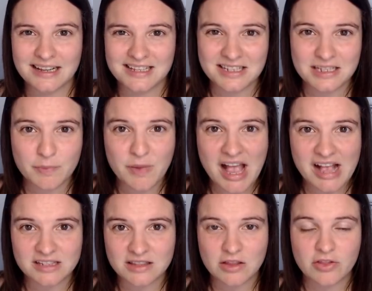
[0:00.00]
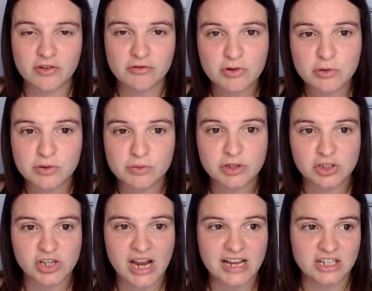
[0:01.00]
I suspect that the rules will
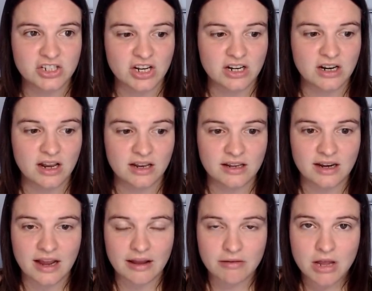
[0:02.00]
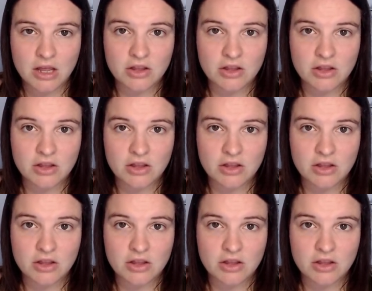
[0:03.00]
change and, you know,